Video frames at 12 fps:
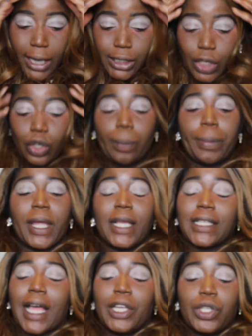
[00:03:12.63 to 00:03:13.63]
eyeshadow
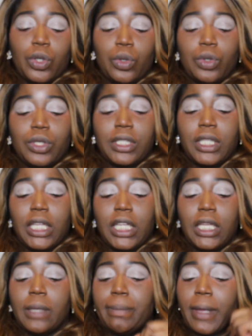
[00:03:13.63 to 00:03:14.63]
base, I use
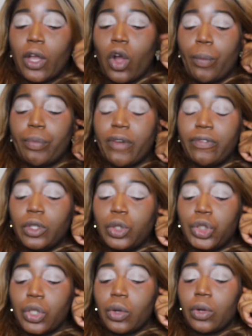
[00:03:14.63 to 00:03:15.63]
the Makeup
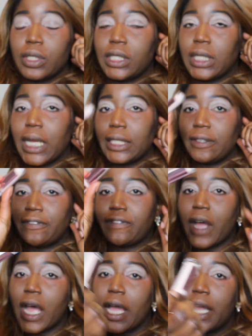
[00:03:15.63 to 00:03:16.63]
Revolution Conceal and
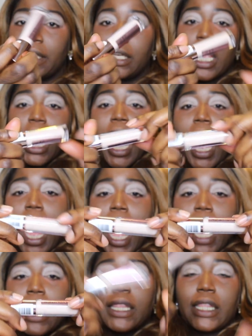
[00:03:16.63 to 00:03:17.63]
Define,
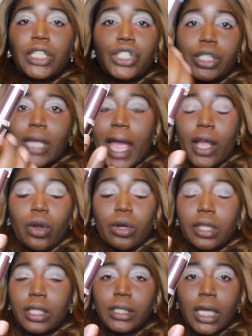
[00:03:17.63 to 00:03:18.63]
and this, I
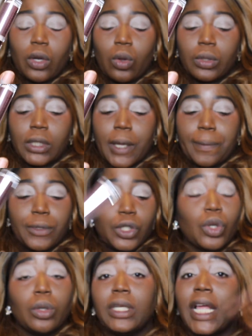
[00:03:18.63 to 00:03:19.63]
got this at Ulta.
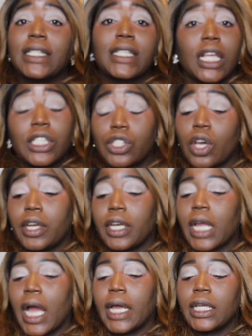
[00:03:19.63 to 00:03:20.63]
So let's get
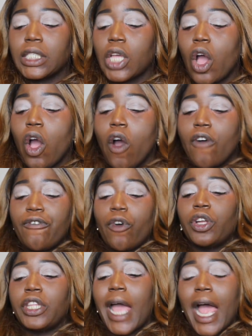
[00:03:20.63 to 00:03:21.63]
started guys.
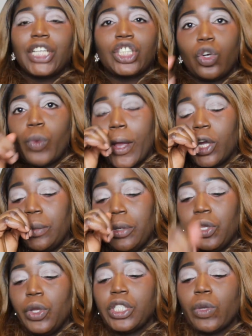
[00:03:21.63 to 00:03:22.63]
For the eyeshadow we're going to
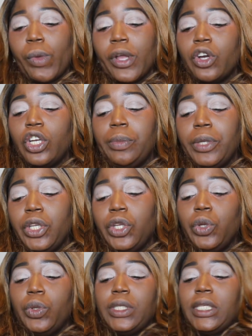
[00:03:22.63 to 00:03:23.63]
be using
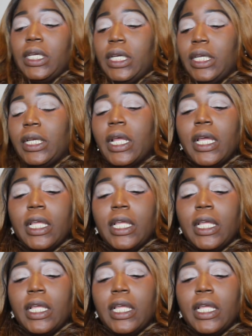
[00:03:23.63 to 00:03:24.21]
the